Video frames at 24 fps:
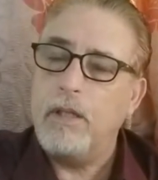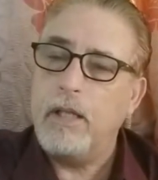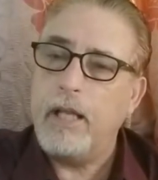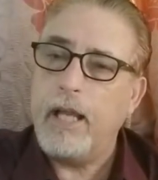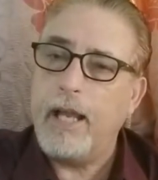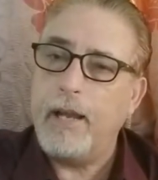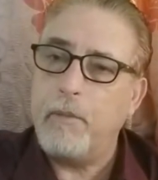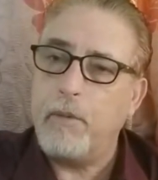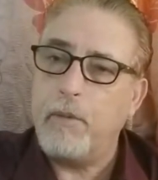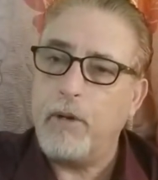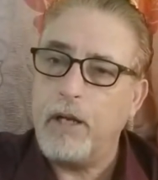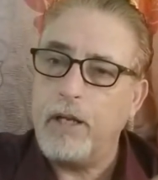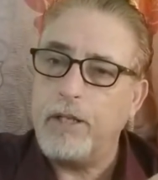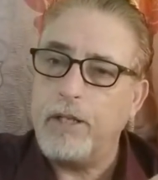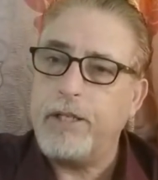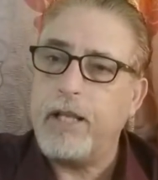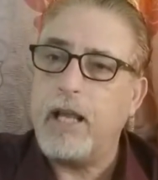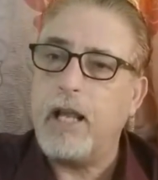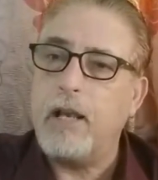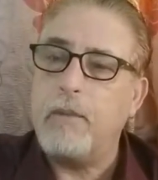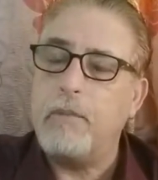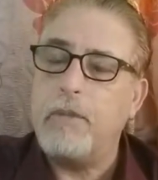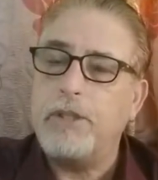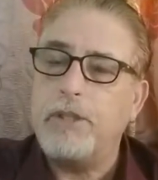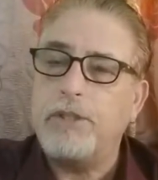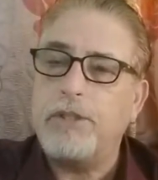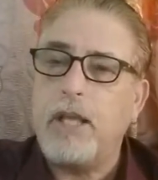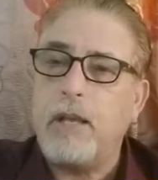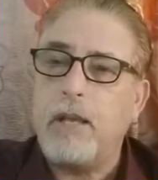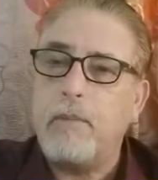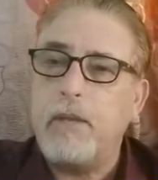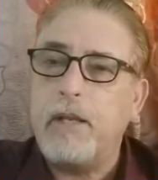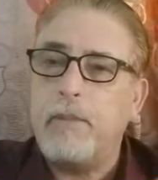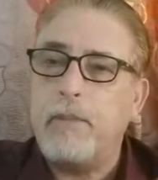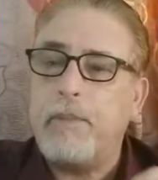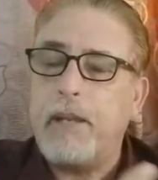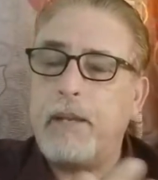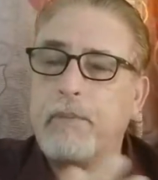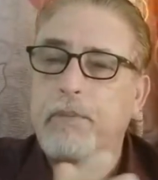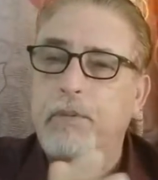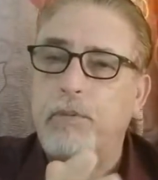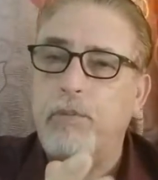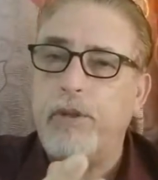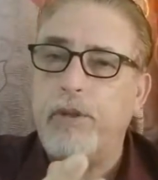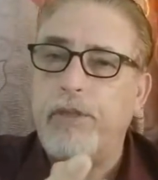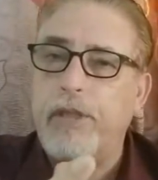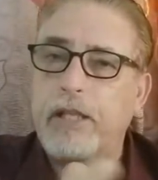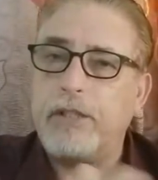And we're going to tell them this is how many
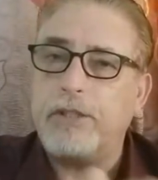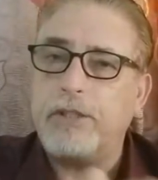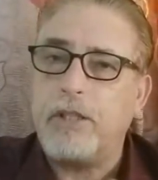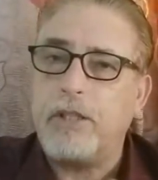people we think is